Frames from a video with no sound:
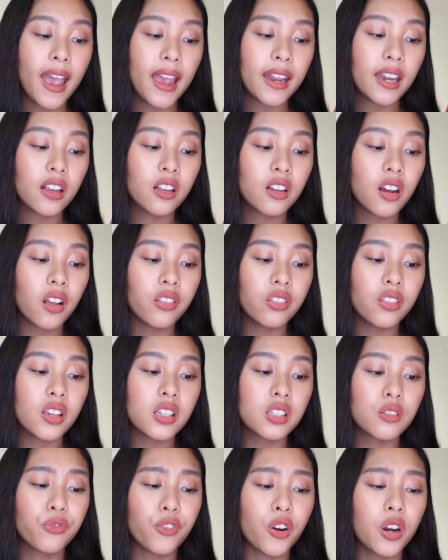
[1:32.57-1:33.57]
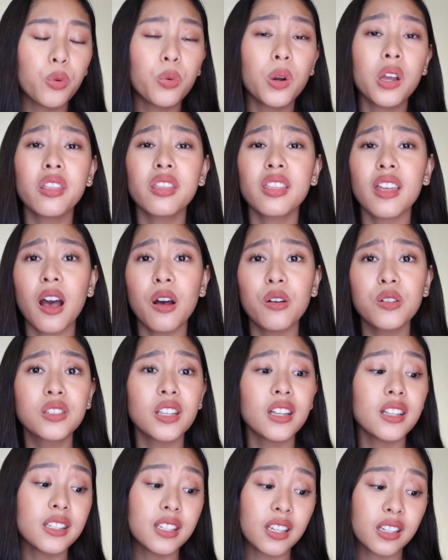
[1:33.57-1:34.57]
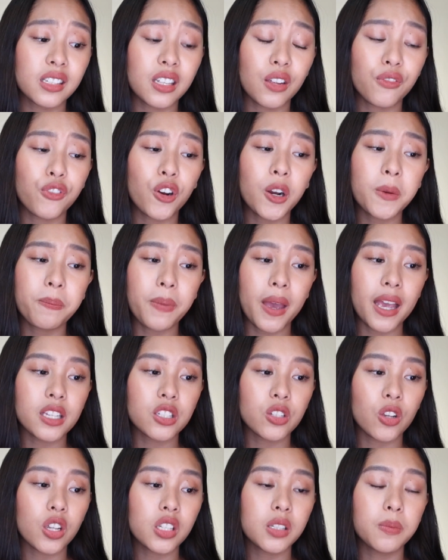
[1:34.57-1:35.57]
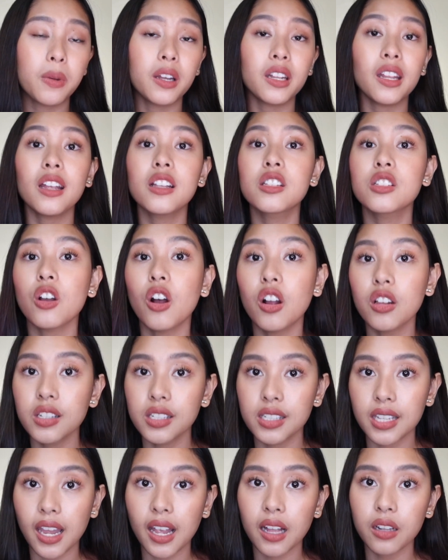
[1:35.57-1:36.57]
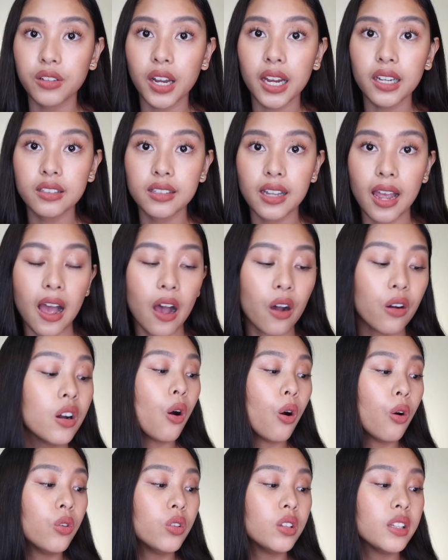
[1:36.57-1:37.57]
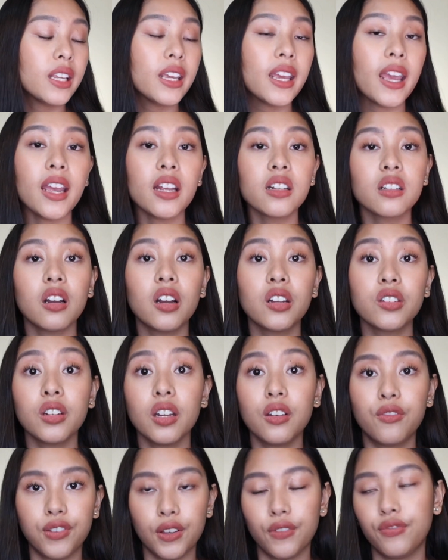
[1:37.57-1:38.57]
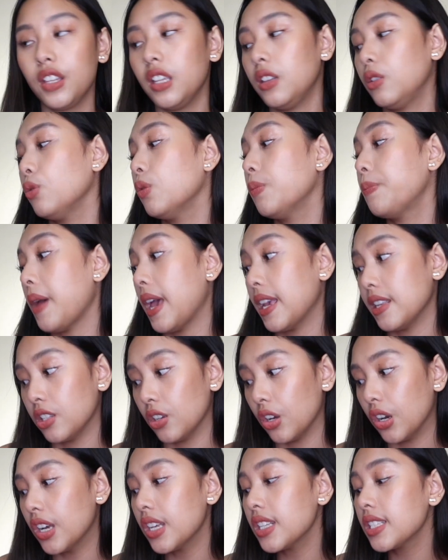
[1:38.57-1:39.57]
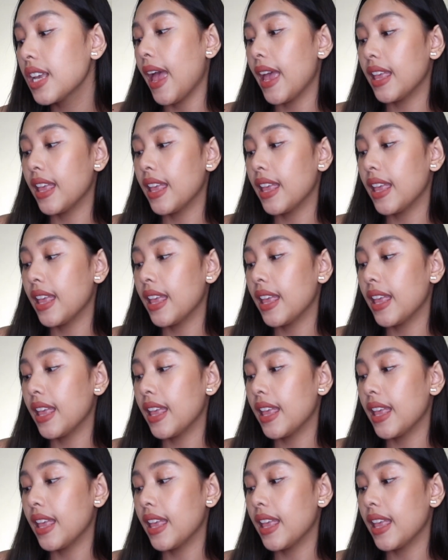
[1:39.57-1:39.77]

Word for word: And I got this for 1,064 pesos, but it's on sale right now, only 852 pesos.